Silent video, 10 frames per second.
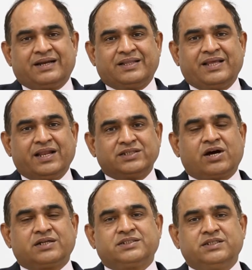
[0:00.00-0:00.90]
the
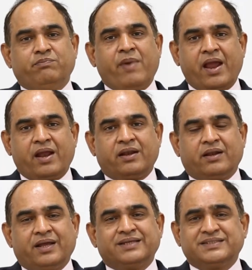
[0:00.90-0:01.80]
NHRC made
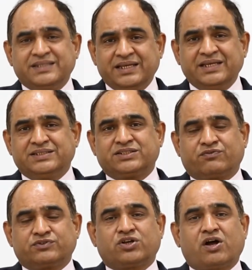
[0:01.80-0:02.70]
a series
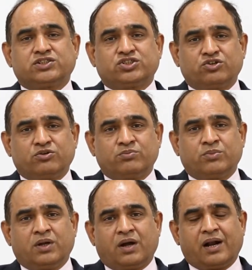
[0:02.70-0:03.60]
of short-term
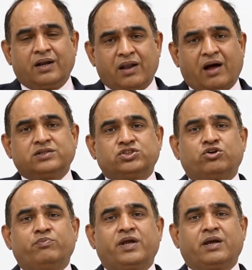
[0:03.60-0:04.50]
and
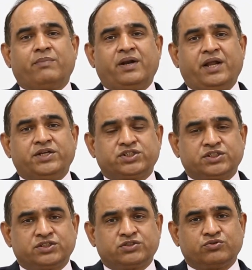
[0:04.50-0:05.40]
long-term
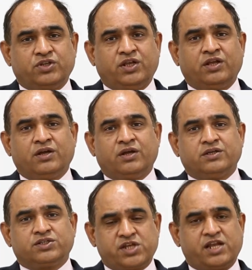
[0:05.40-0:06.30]
recommendations to the
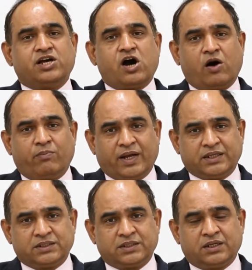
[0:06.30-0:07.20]
state
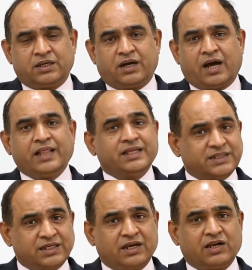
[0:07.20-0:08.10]
government and the
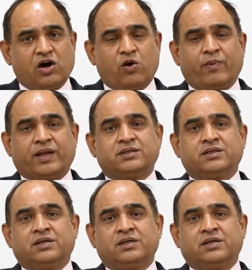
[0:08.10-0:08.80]
central government,